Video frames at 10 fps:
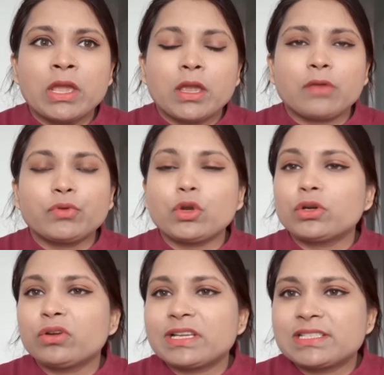if you're
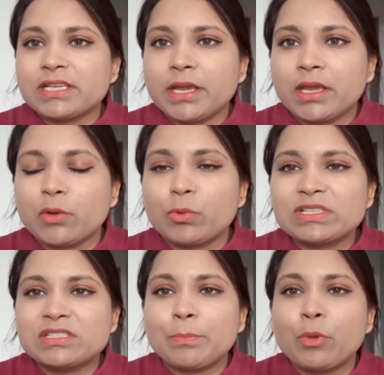not gonna stay here,
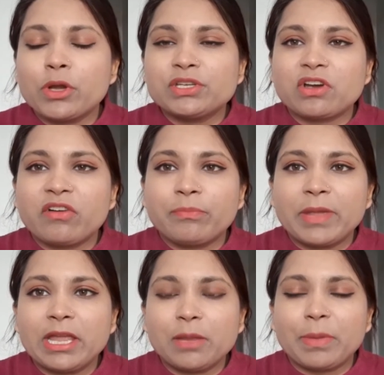what's the point of
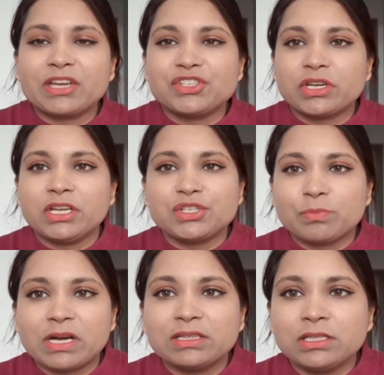paying pension each
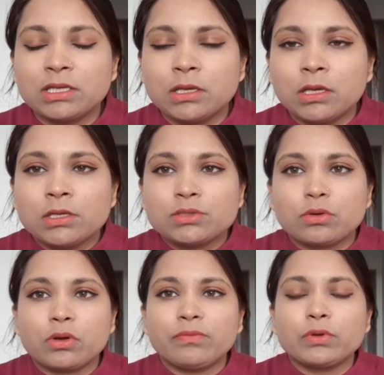month?
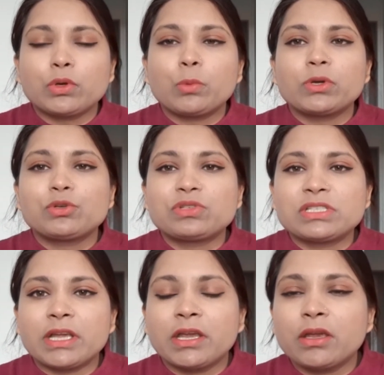So if you don't want to
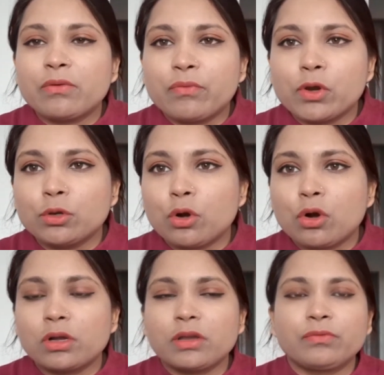stay here for
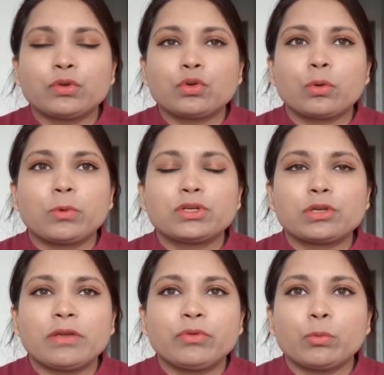long, if you
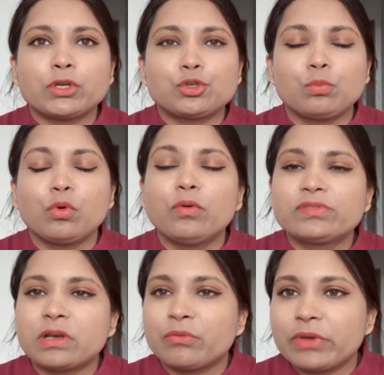want to move
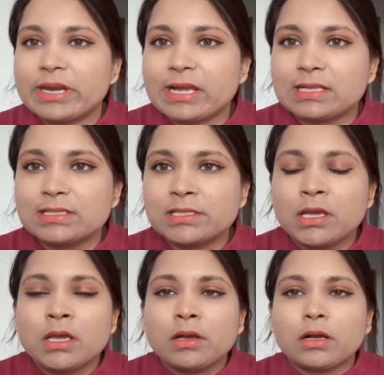somewhere else,
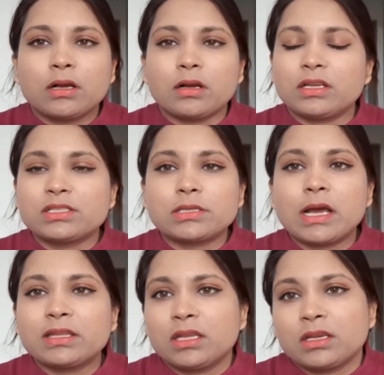
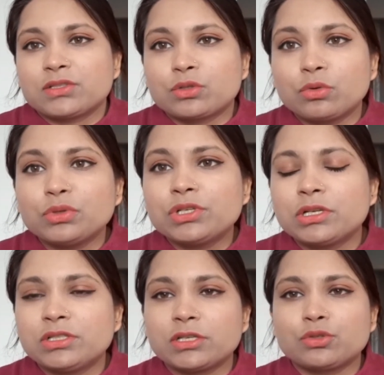I think it's good
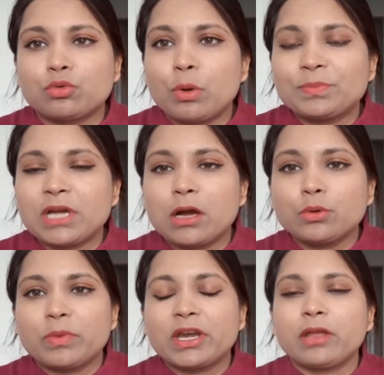just to opt
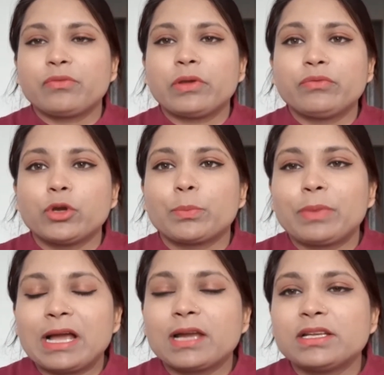out. But if your
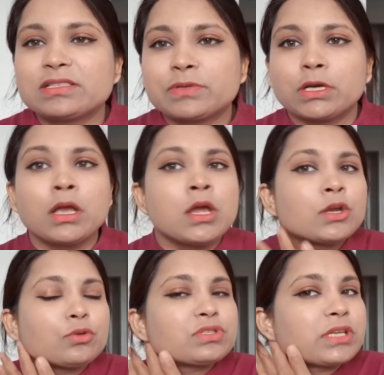plan is
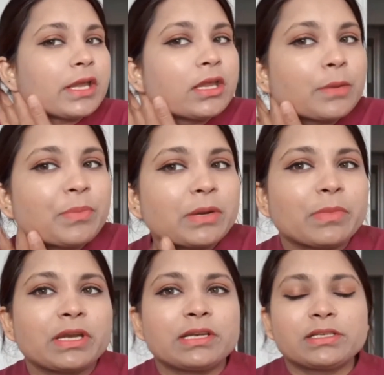to stay here
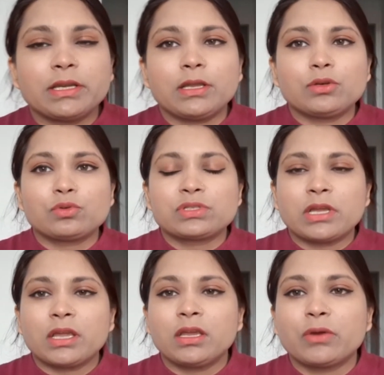permanently, to
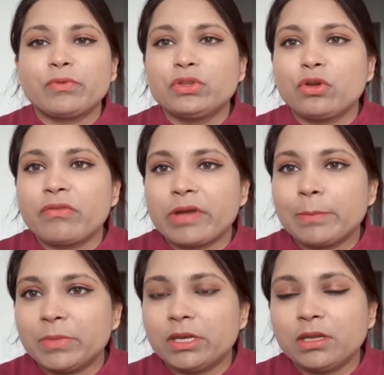stay here with your
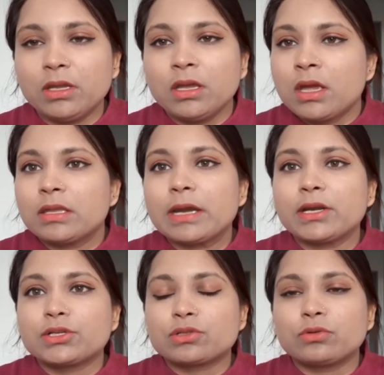family, then
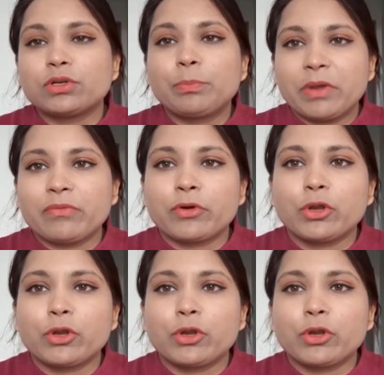it's good, pay for your